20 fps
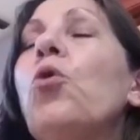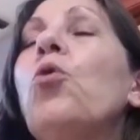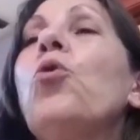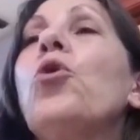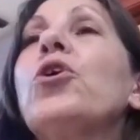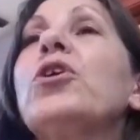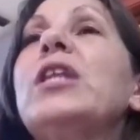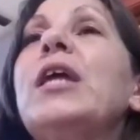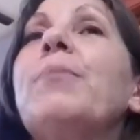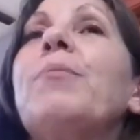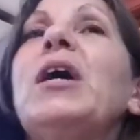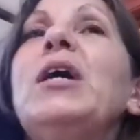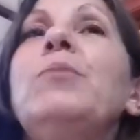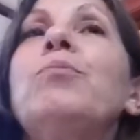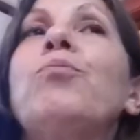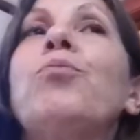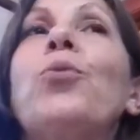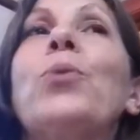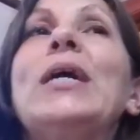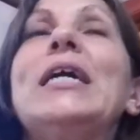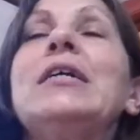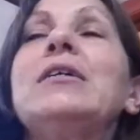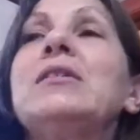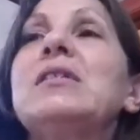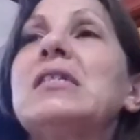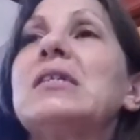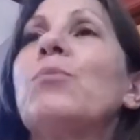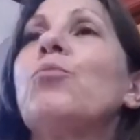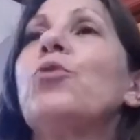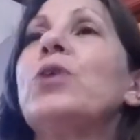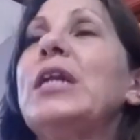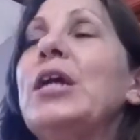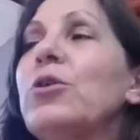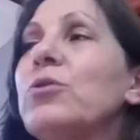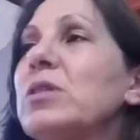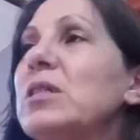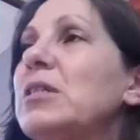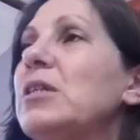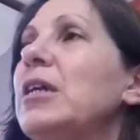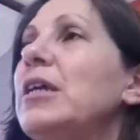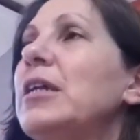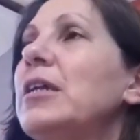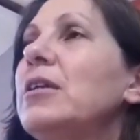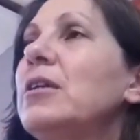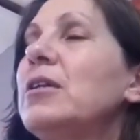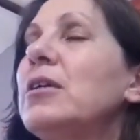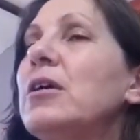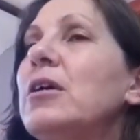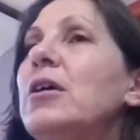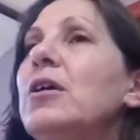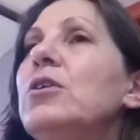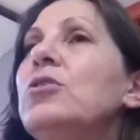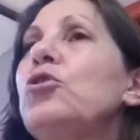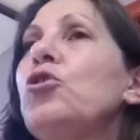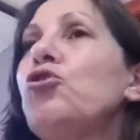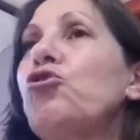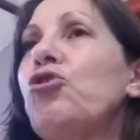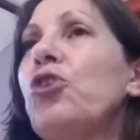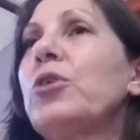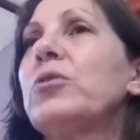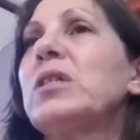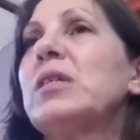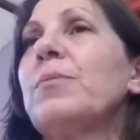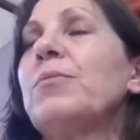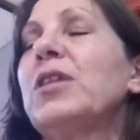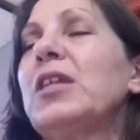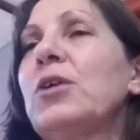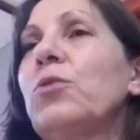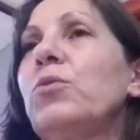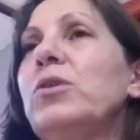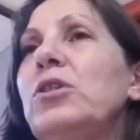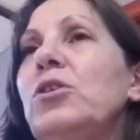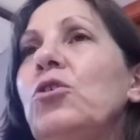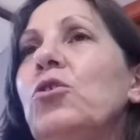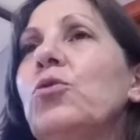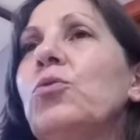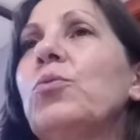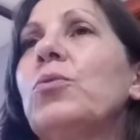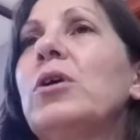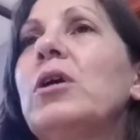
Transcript: or they might bring someone else in to share something with you.